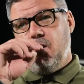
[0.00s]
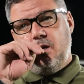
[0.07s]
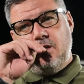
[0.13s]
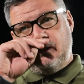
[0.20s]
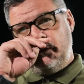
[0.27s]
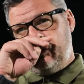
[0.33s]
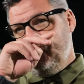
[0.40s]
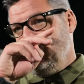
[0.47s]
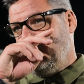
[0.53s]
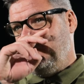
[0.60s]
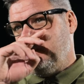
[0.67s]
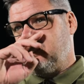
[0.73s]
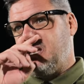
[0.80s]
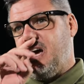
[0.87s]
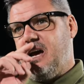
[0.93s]
He's due to
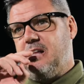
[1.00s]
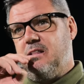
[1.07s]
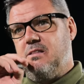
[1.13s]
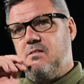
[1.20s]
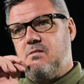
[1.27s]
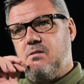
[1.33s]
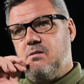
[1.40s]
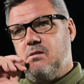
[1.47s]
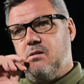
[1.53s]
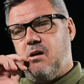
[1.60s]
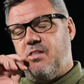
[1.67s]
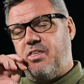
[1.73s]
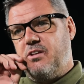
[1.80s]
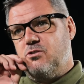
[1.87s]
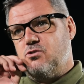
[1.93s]
be scanned,
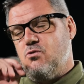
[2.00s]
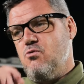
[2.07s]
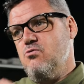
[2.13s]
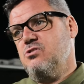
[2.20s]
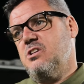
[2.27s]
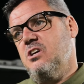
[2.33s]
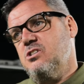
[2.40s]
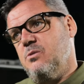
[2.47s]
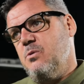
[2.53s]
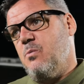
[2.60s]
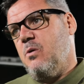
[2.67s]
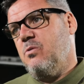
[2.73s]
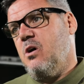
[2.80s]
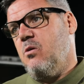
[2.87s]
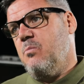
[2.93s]
I think, Thursday, so
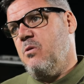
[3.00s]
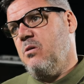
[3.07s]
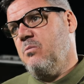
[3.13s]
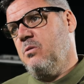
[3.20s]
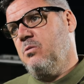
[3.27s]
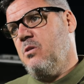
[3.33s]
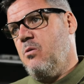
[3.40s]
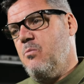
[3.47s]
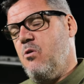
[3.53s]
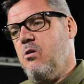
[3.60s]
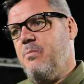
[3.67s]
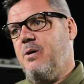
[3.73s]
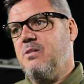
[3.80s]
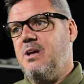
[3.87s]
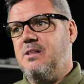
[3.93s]
we'll know more
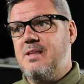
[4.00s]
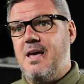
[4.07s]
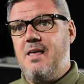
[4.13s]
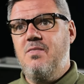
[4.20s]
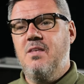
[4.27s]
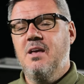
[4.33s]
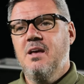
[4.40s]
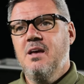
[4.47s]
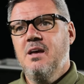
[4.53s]
about that then.